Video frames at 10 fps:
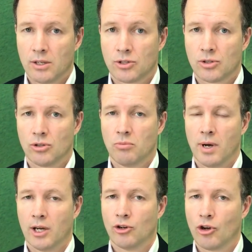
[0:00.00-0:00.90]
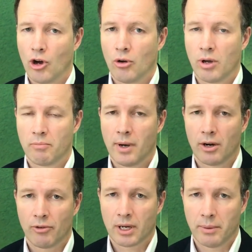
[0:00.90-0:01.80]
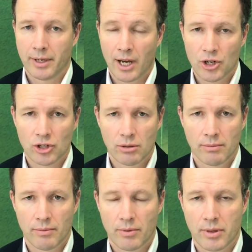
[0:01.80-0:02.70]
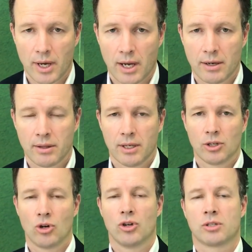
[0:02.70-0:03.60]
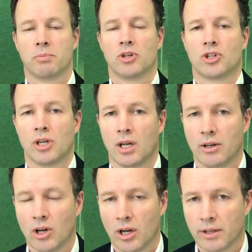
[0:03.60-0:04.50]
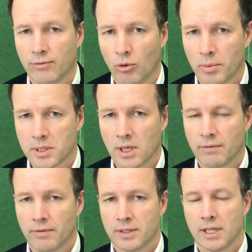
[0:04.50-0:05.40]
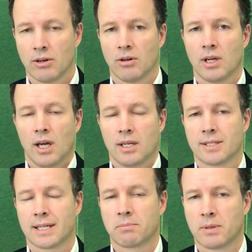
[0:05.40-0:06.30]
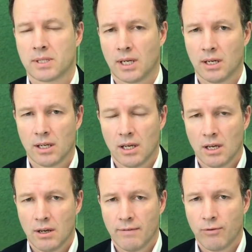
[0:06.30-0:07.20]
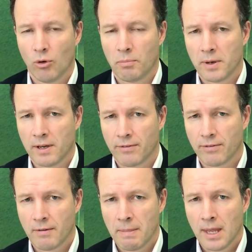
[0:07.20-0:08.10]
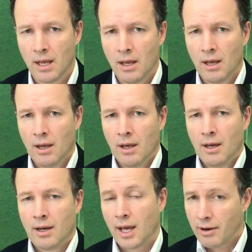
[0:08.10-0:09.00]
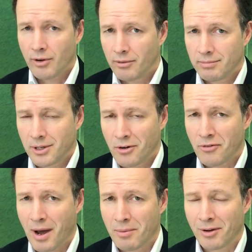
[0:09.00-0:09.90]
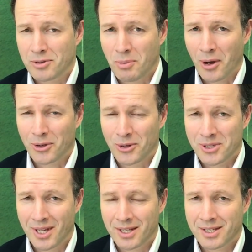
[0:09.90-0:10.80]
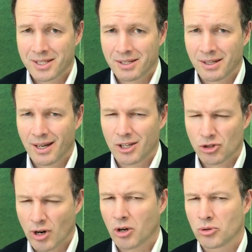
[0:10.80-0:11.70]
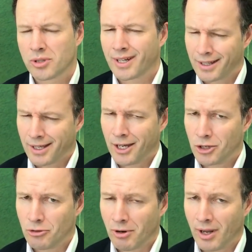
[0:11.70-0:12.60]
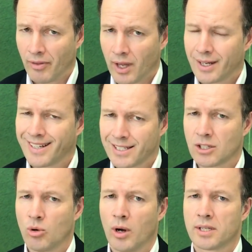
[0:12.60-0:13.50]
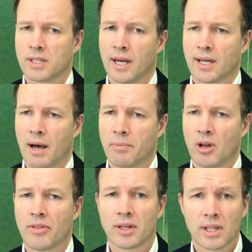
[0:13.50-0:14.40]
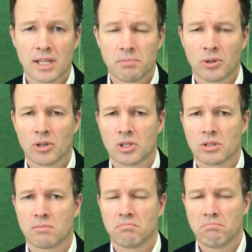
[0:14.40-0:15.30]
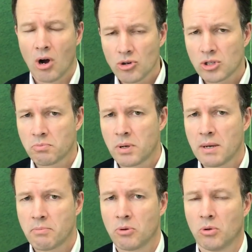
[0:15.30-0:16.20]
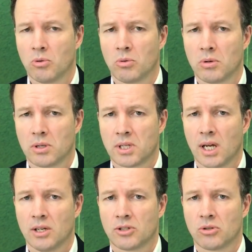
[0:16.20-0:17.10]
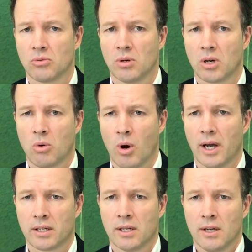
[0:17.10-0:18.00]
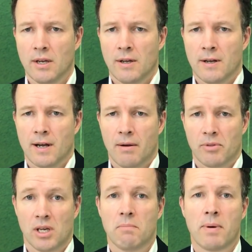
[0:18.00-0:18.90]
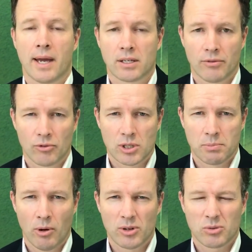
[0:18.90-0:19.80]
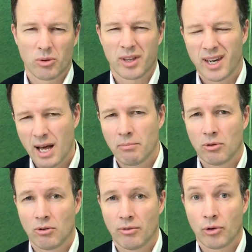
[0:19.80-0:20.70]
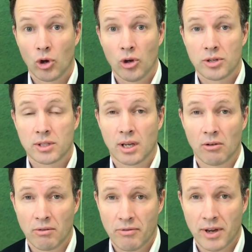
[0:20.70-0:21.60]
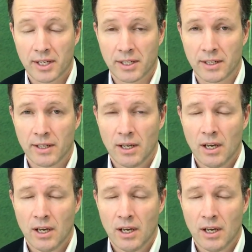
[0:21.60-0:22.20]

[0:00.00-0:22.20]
as you may know, have made a recommendation that the cost be shared 94% for dairy and 6% for beef. Now, every dairy farmer that I've spoken to since struggles to get their head around that. It doesn't quite stack up. And I think that's because most people tend to equate the impact of the response with the number of herds that are infected.